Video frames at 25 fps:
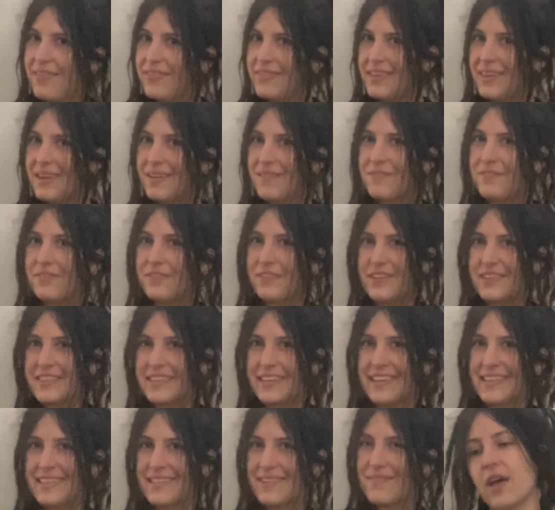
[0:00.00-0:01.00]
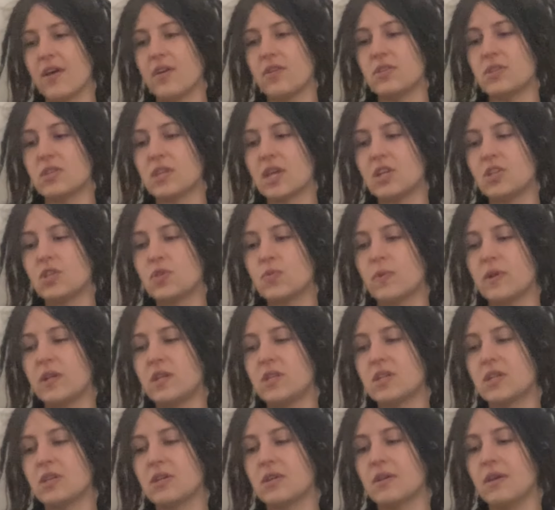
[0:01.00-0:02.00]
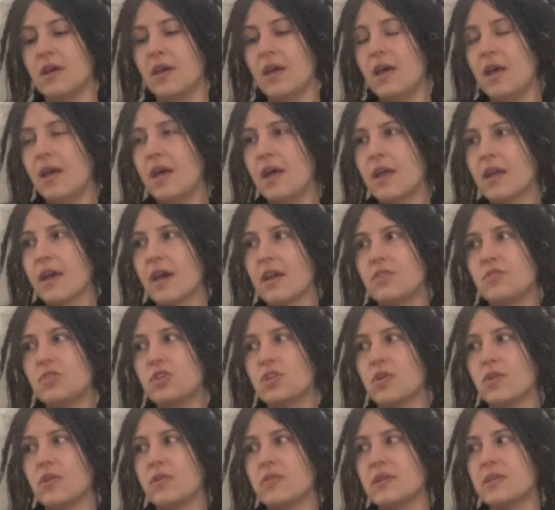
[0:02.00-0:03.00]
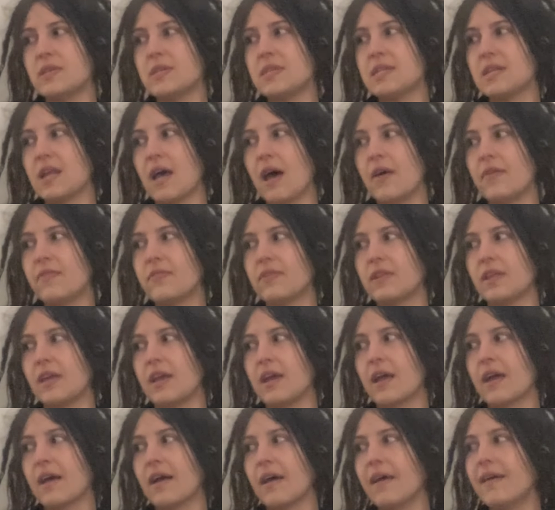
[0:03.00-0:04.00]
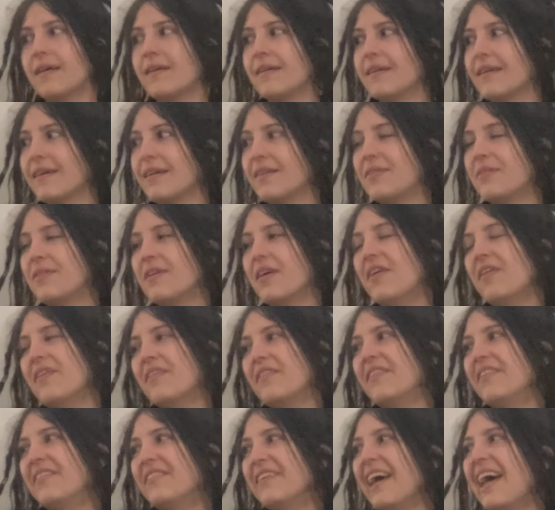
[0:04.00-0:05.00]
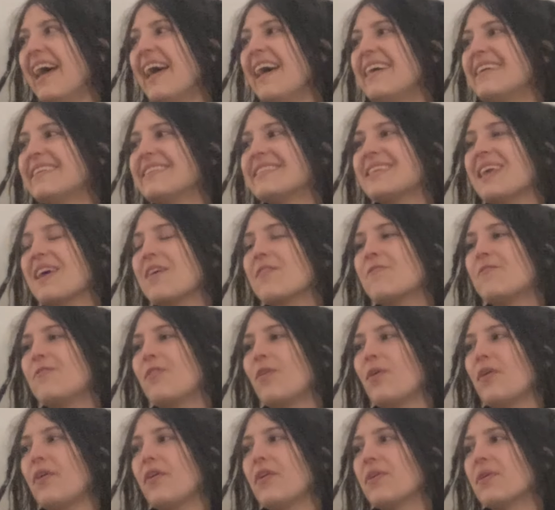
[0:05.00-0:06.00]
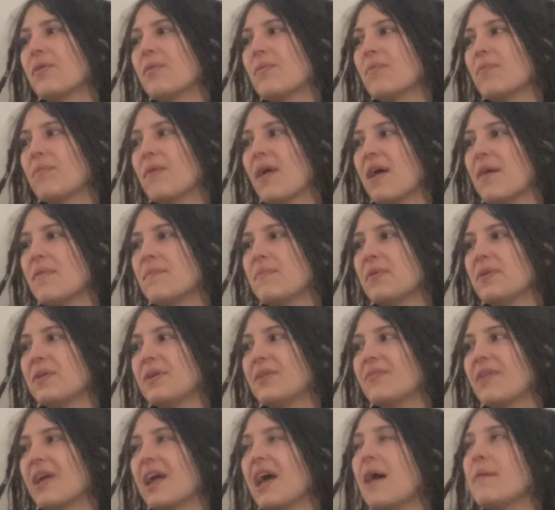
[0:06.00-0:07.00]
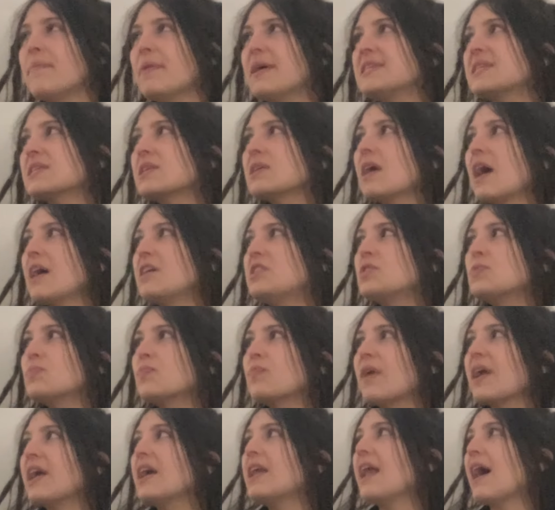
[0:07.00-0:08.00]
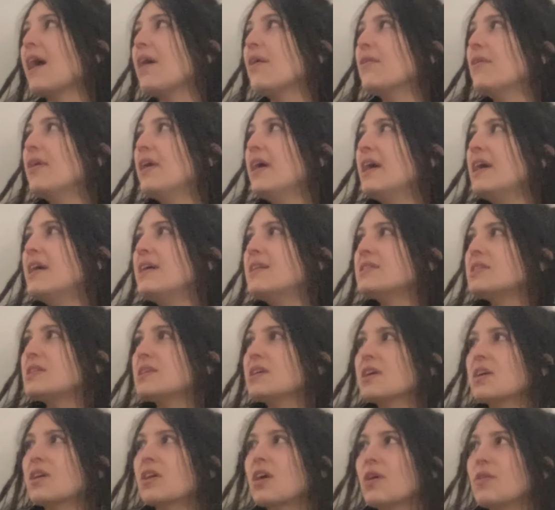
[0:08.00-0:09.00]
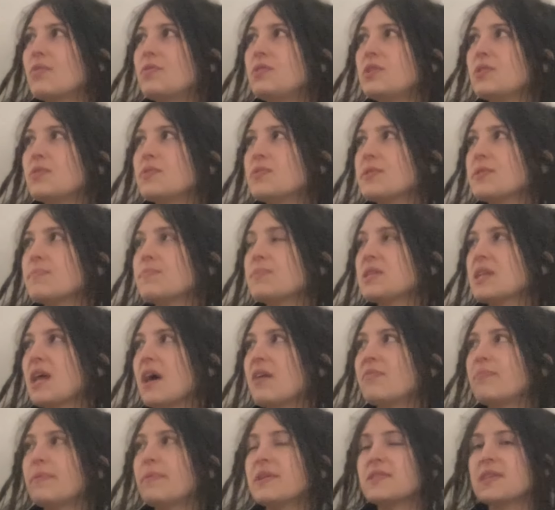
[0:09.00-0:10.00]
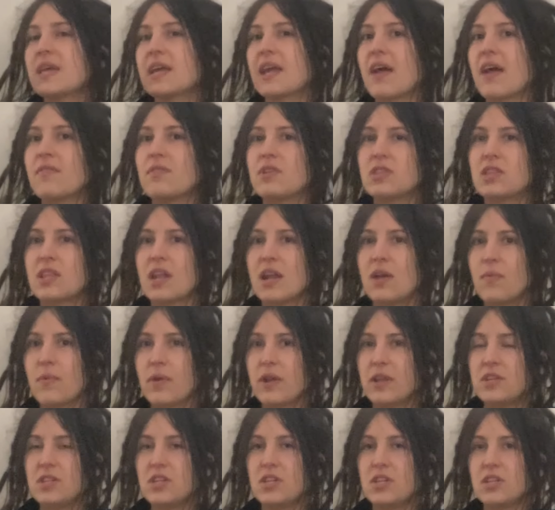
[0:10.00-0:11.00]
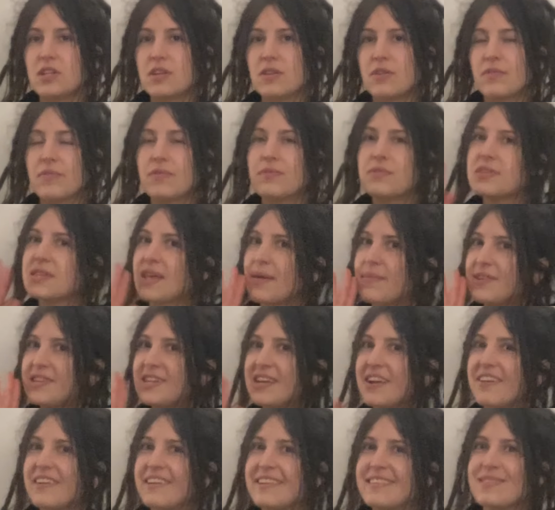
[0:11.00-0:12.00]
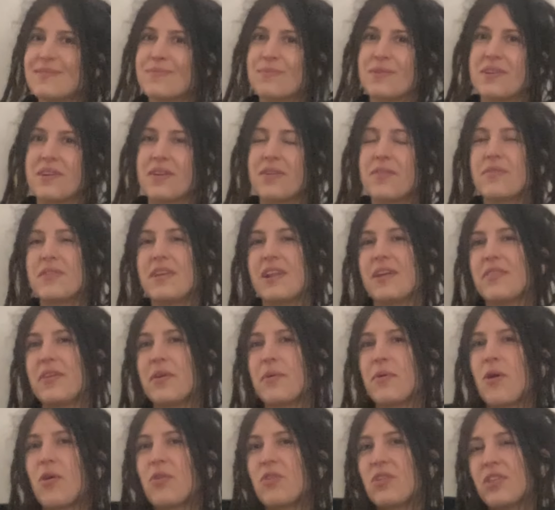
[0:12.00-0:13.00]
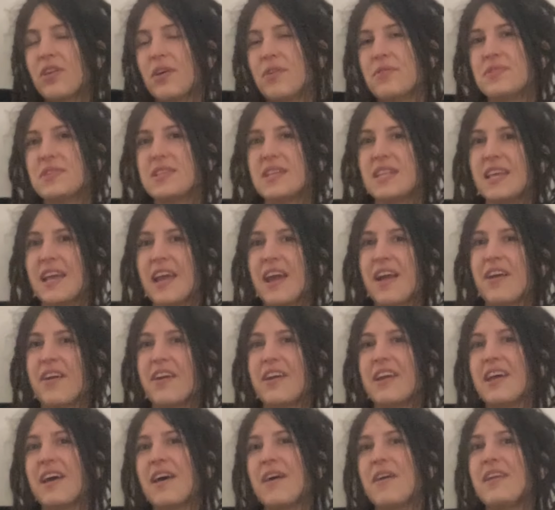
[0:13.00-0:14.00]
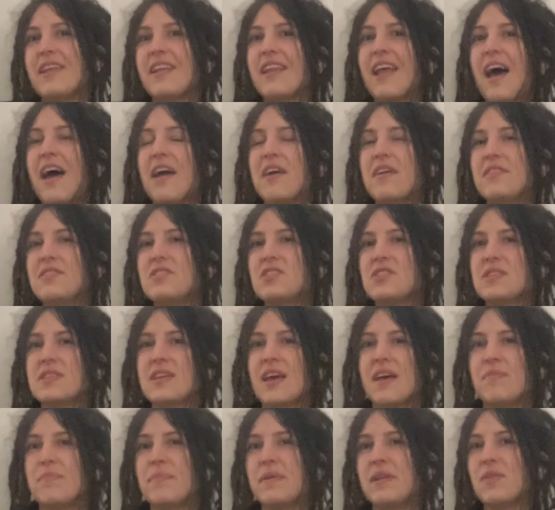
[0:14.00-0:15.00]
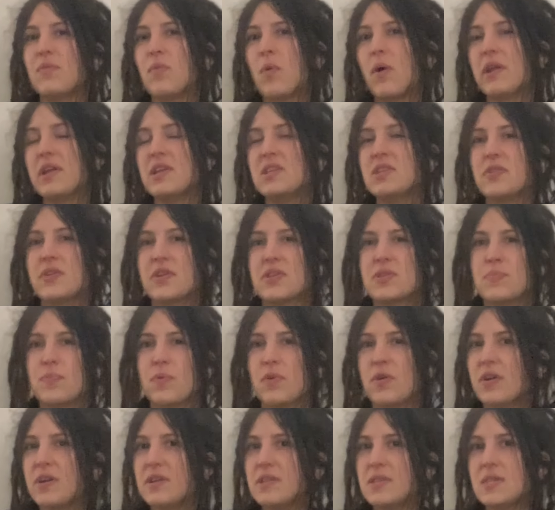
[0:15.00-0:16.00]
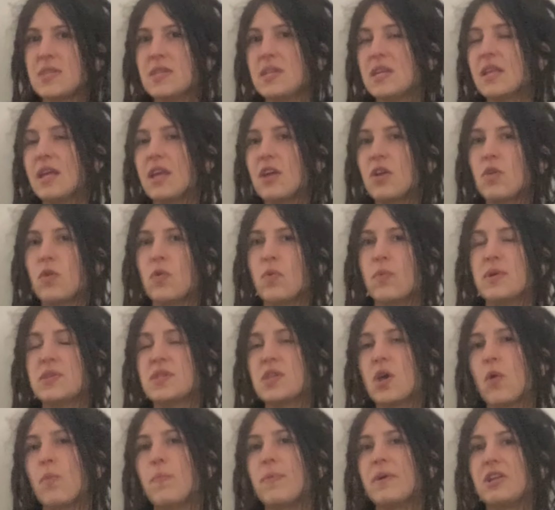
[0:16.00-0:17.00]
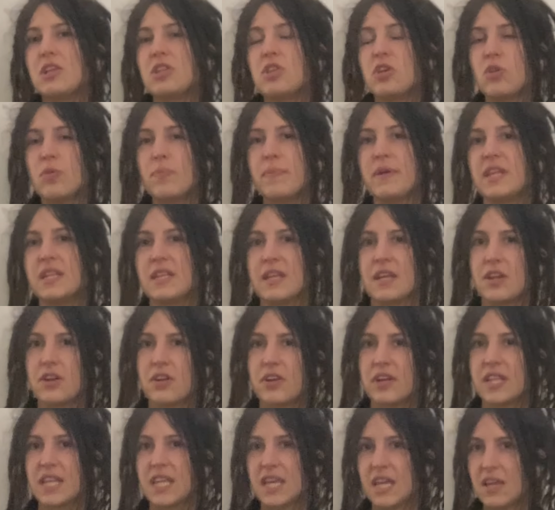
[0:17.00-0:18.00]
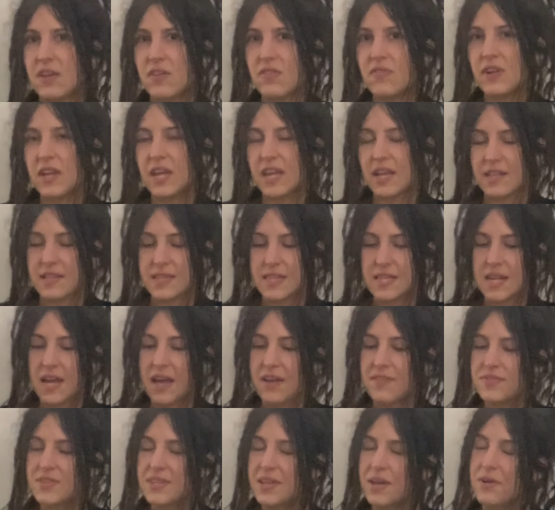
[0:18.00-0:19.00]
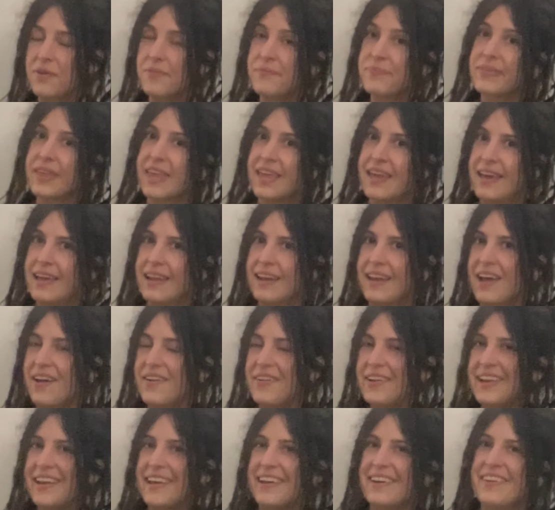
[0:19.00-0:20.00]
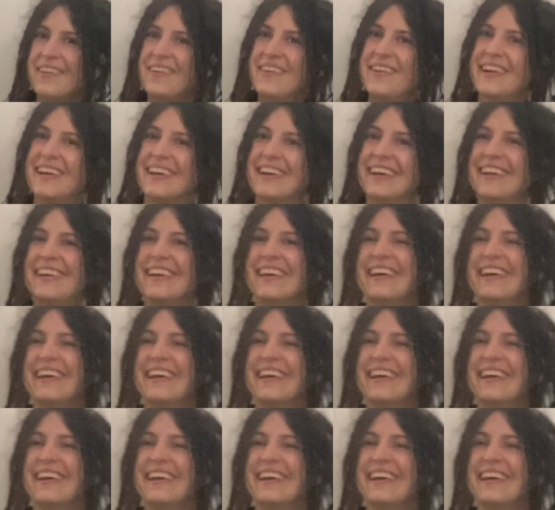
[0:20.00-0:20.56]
healthy influences, and I just wanted to kind of show you this stuff. And like, I don't know, it's like full ramble and rant. I just ran out to go do some stuff, but it's like everything that I wanted to do, cemeteries where, they were all closed in the area, and I just had been wanting to explore and see like who was open a little bit later in the evening and stuff. So now I know.